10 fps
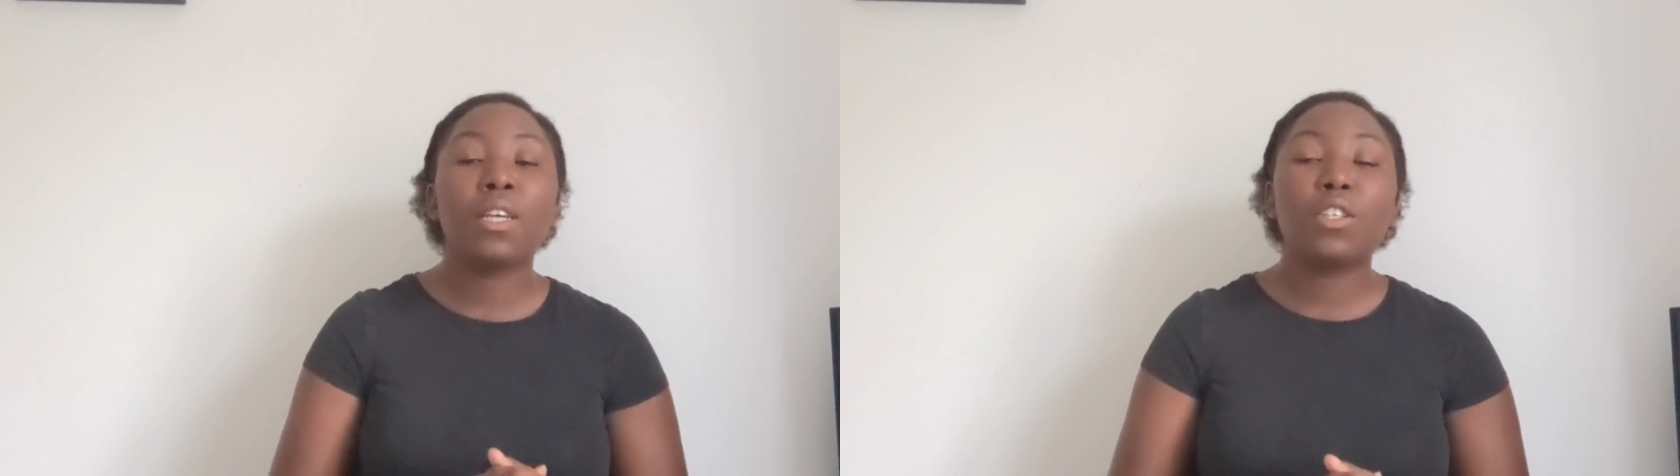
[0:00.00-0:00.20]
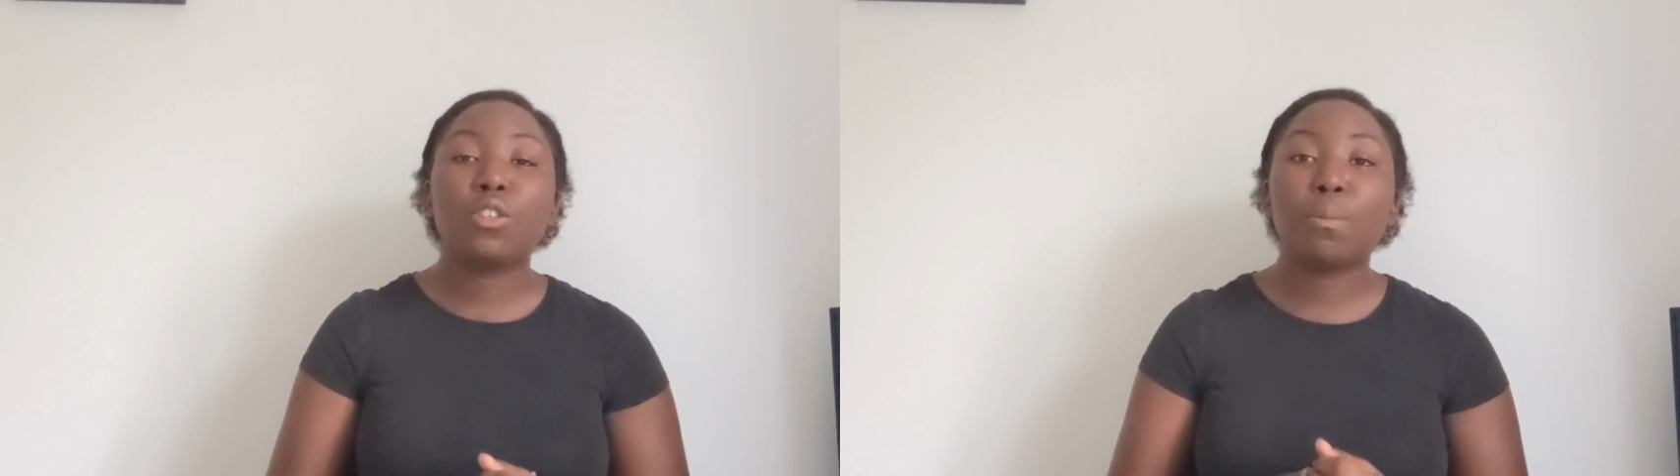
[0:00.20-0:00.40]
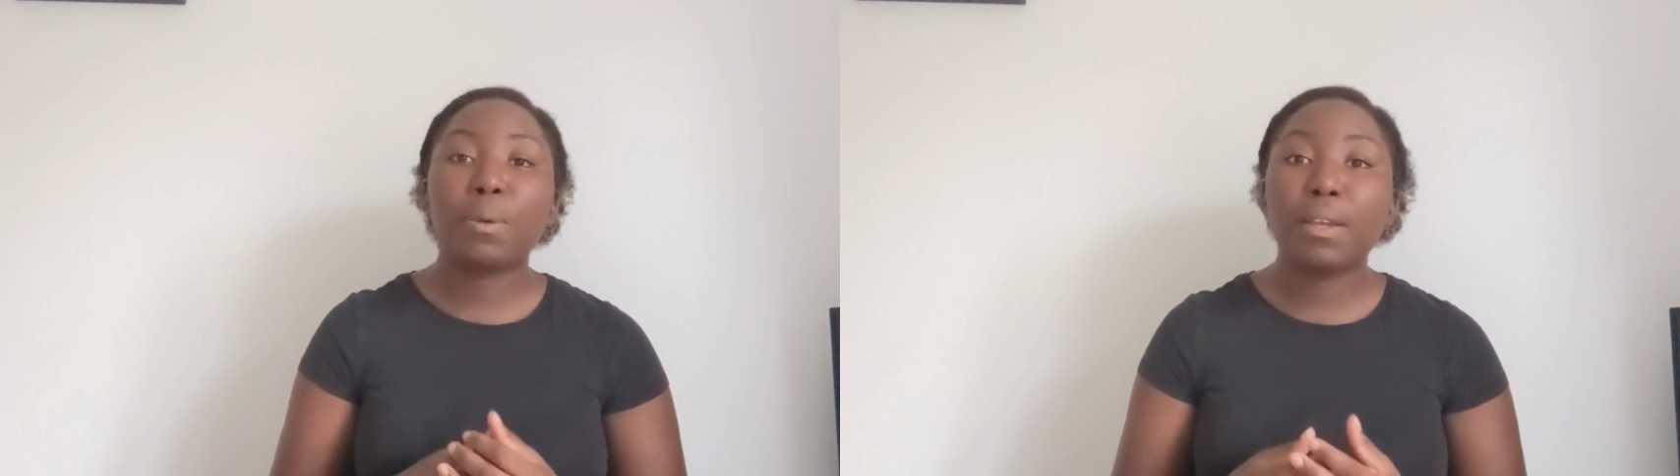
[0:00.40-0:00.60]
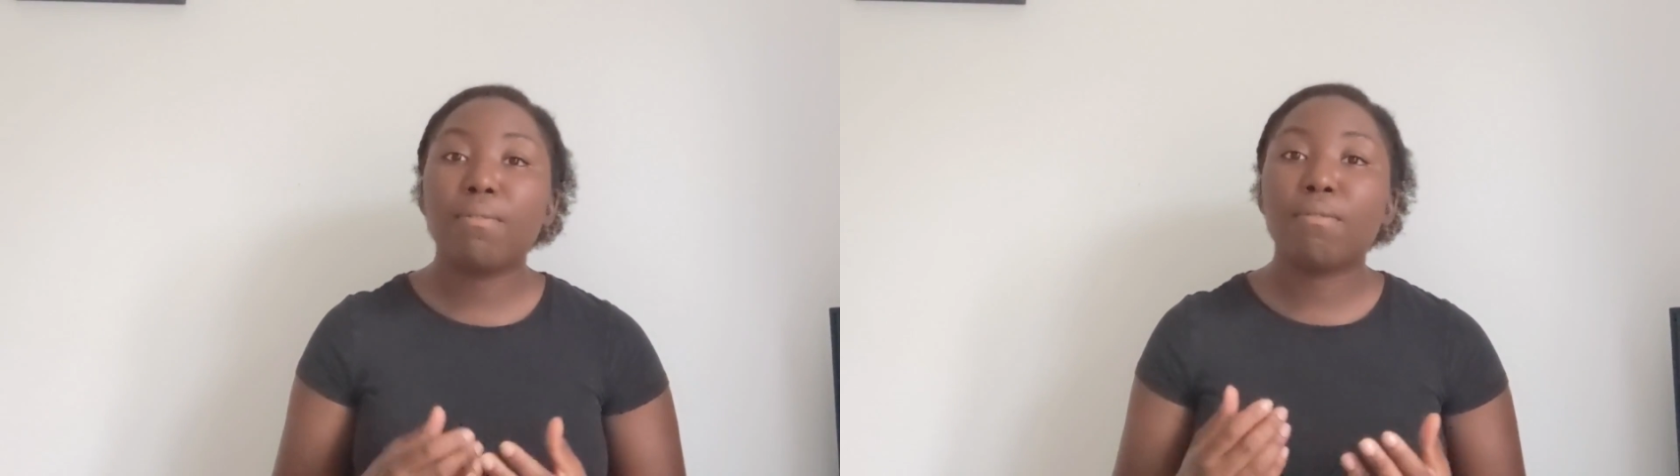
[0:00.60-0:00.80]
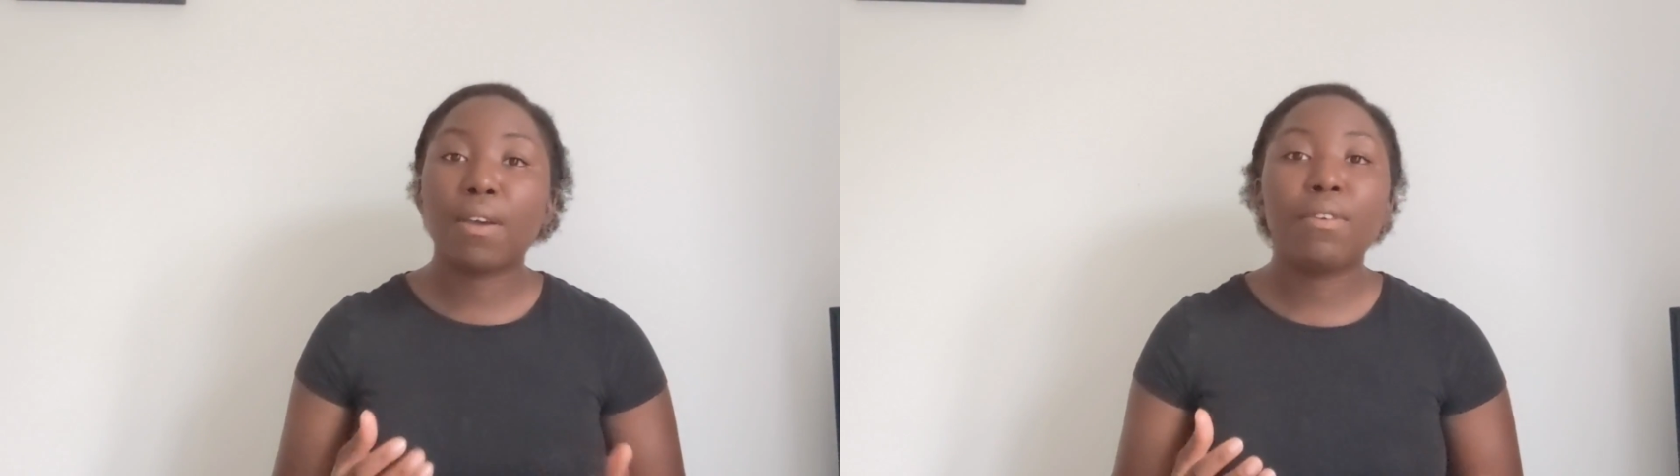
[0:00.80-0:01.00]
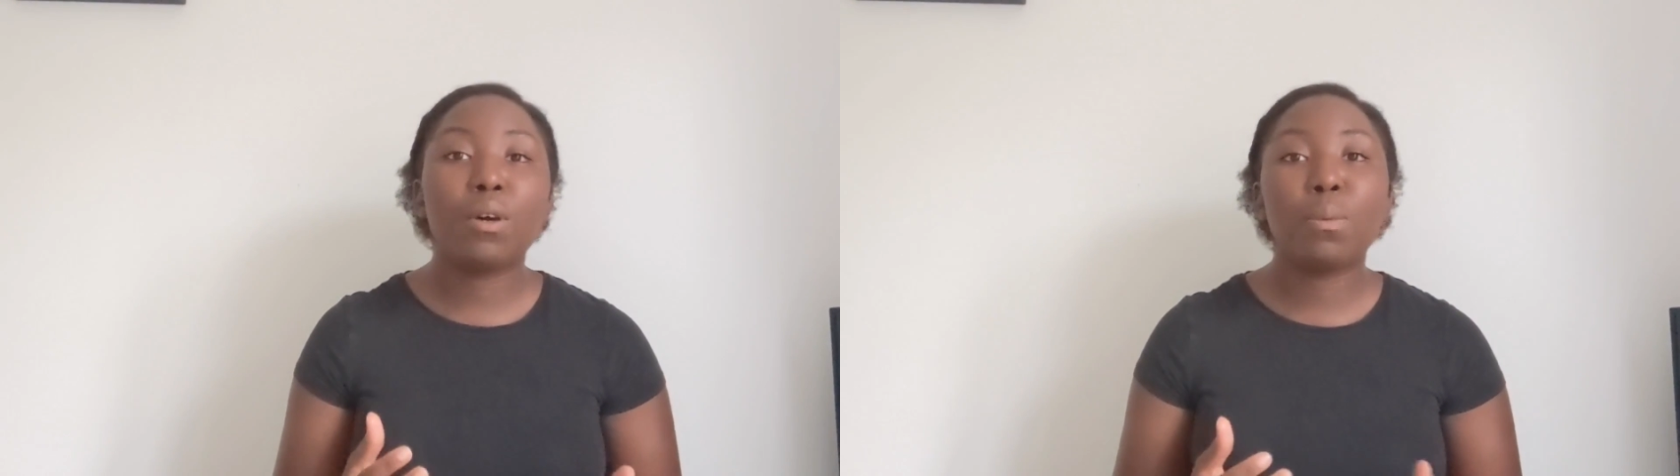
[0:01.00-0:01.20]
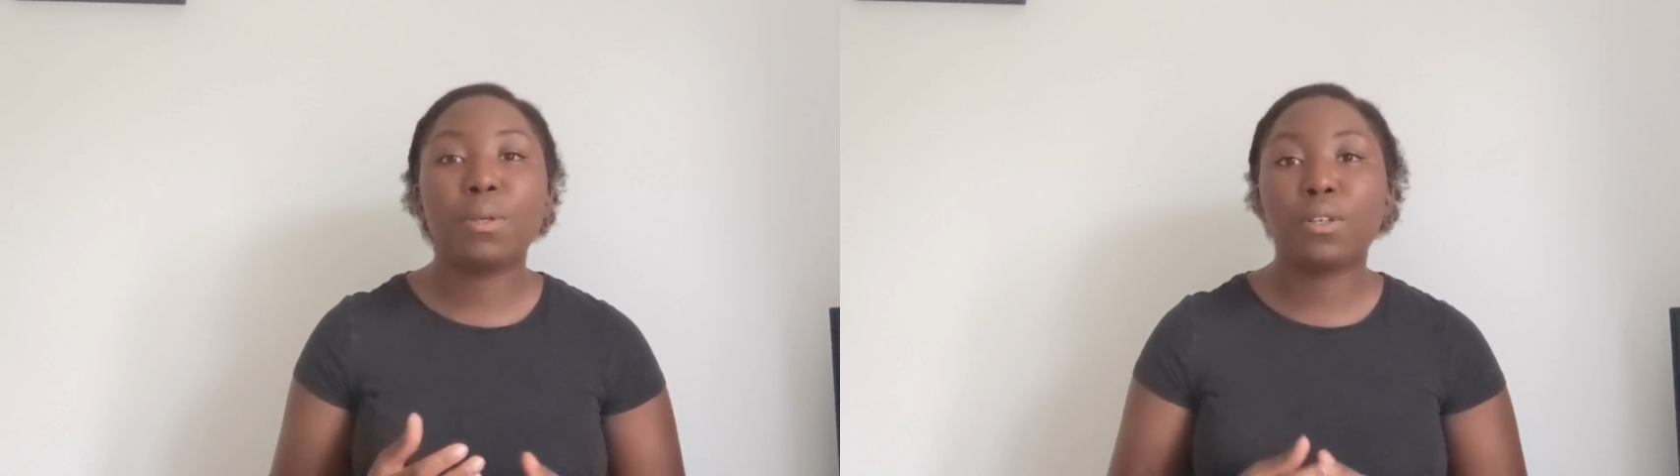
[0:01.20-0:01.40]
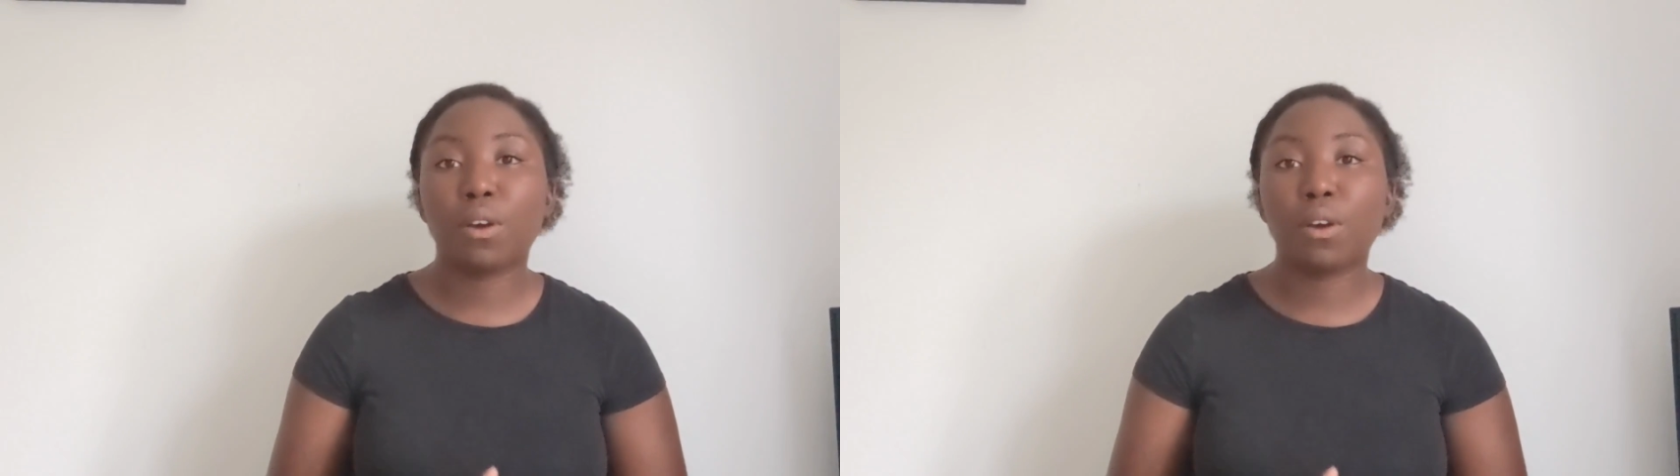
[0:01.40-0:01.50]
So being very open and